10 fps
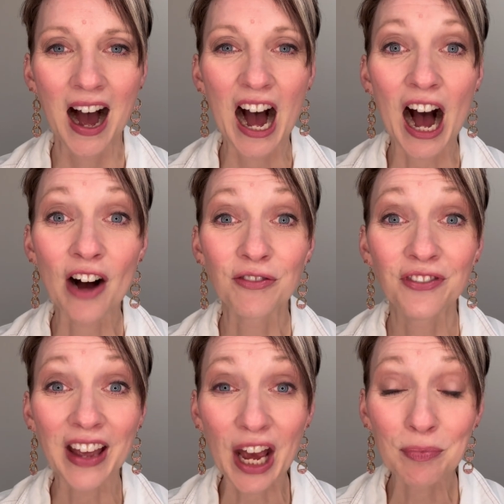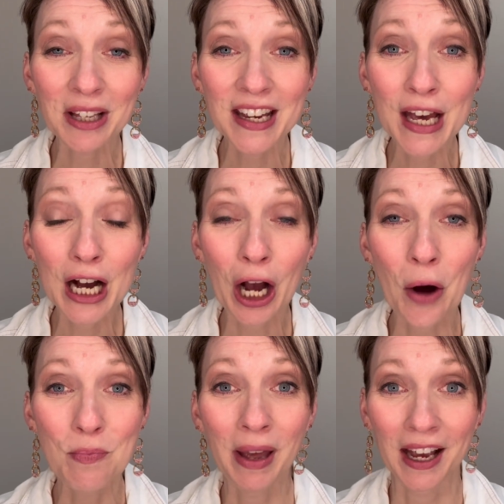A family
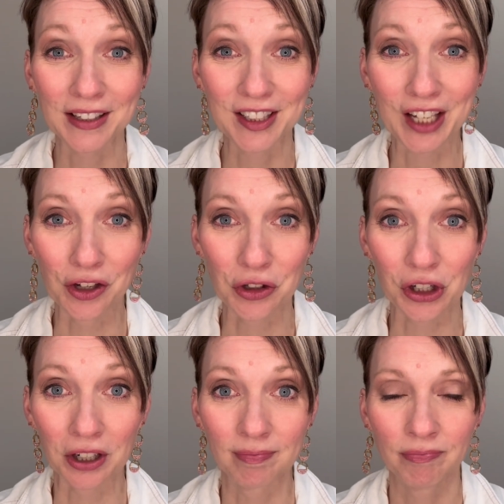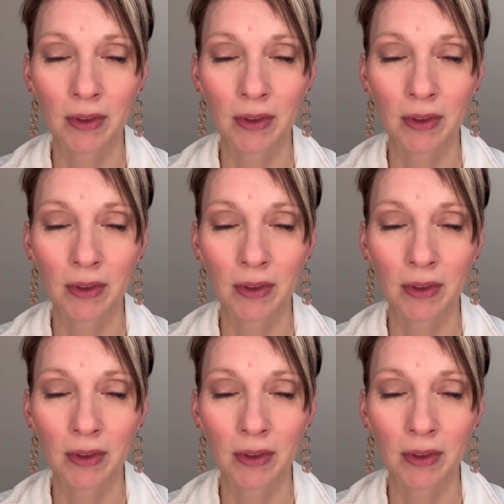command center.